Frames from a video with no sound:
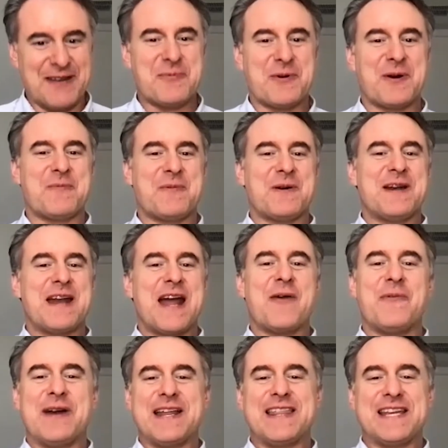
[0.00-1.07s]
We're not
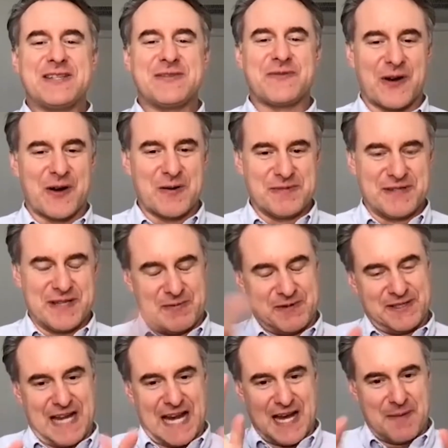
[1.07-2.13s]
one of these firms that will
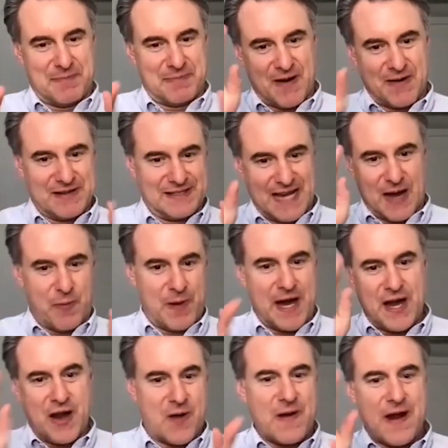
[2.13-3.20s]
stand up there and say, we
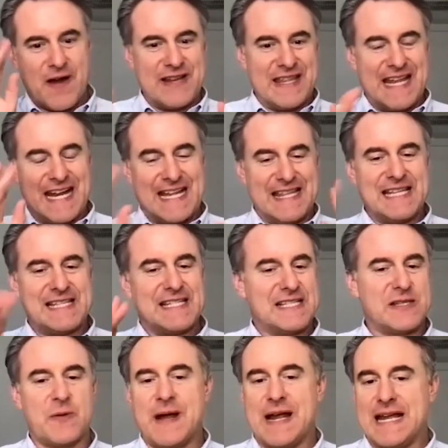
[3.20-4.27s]
know everything and this is
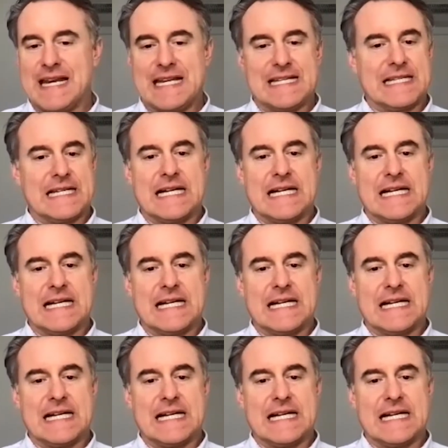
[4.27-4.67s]
the way it is.